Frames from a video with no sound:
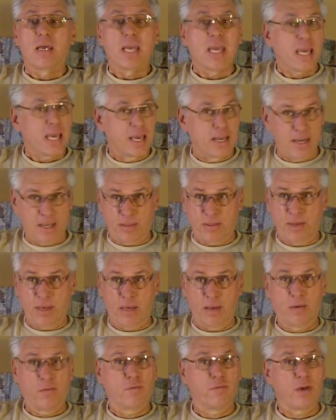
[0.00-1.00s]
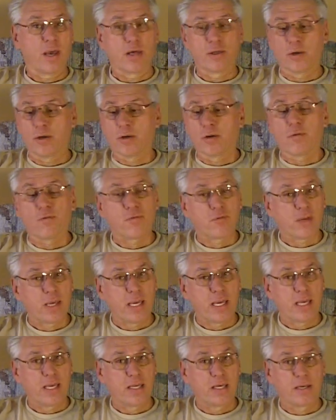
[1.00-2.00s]
anything. Failure to
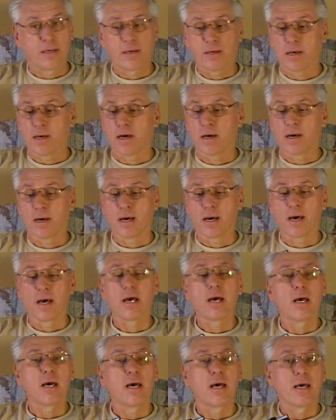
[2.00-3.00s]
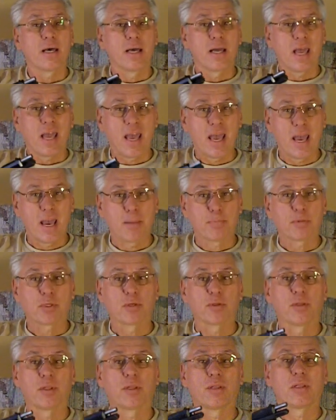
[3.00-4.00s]
feed, uh,
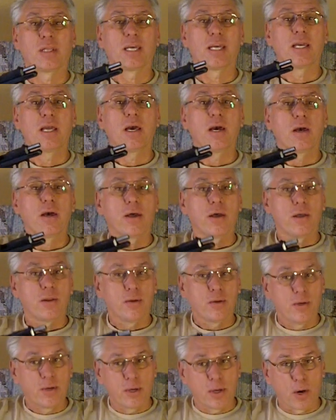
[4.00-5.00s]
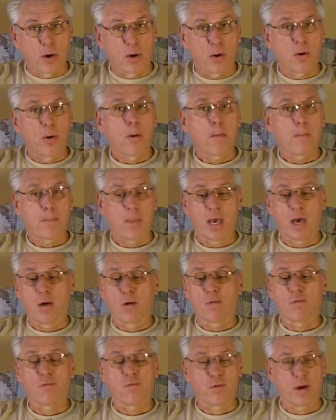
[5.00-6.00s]
absolutely no
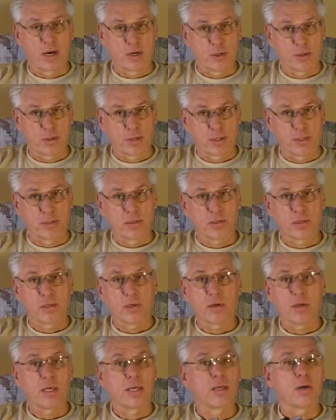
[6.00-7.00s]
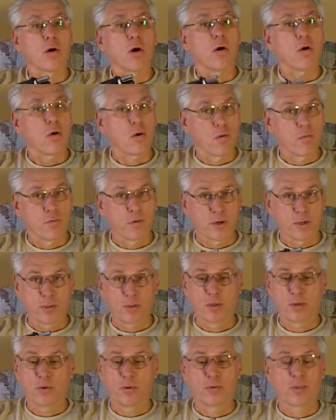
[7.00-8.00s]
malfunctions in over
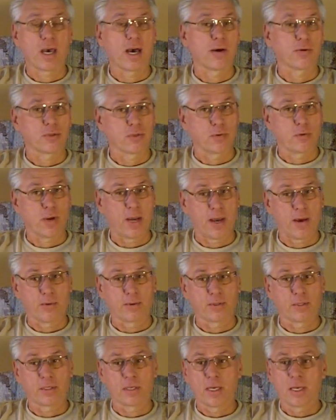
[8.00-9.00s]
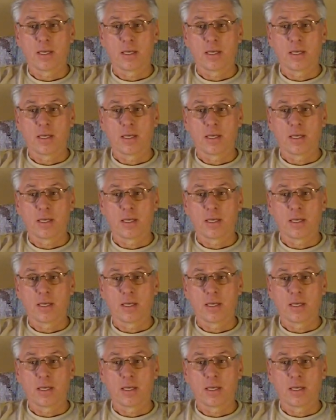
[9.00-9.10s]
2,000 rounds.